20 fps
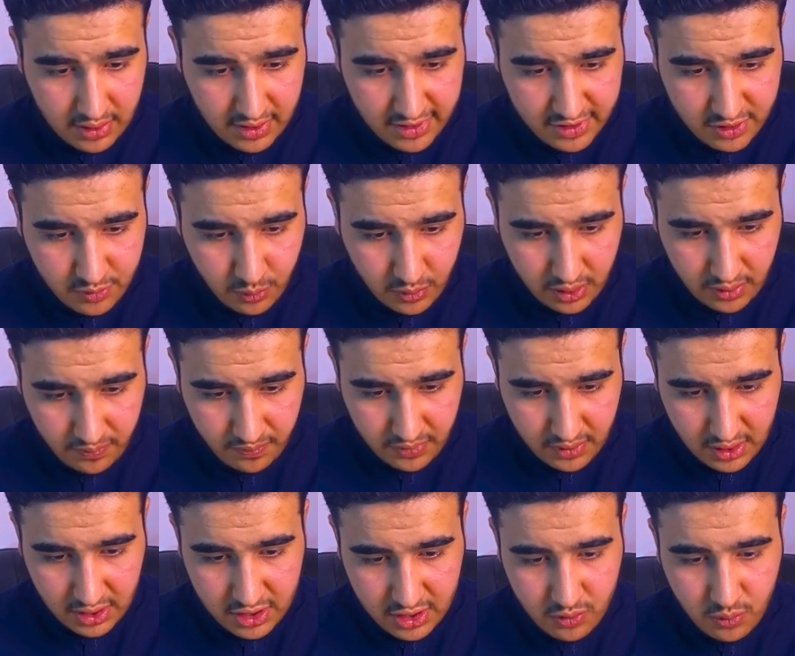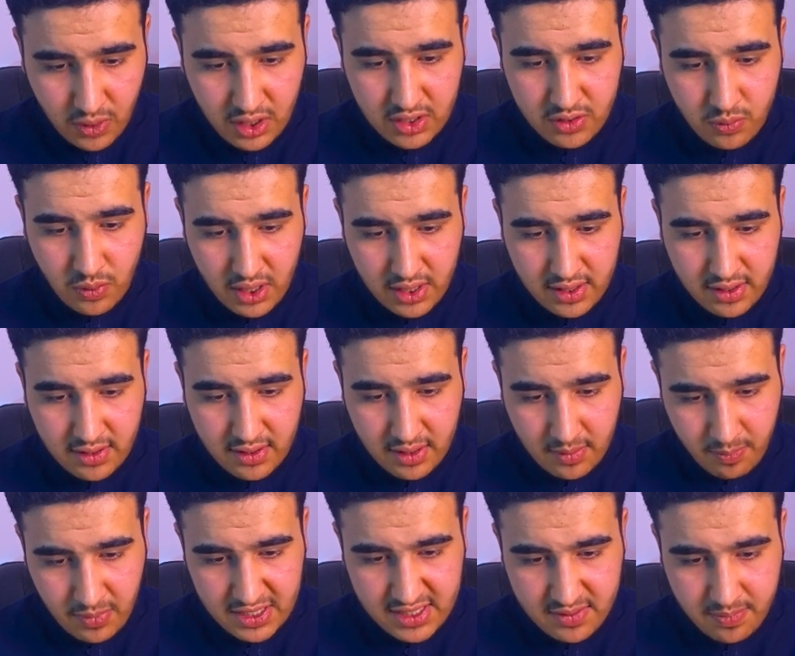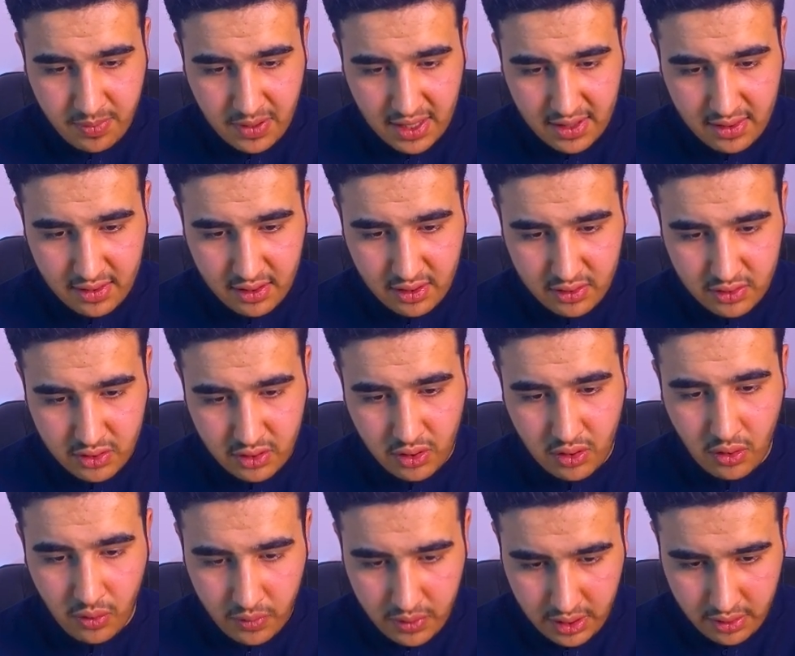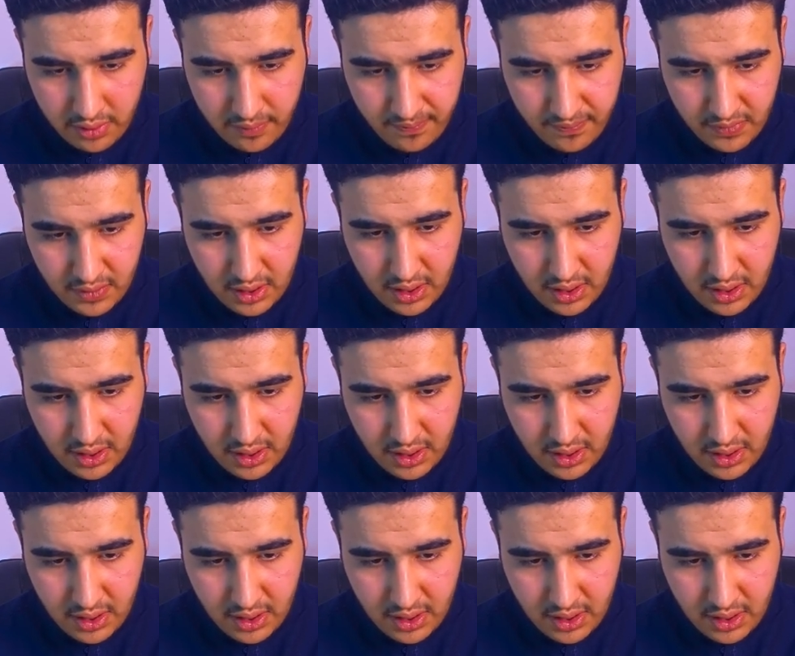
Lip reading: This one is what? The best path to go there.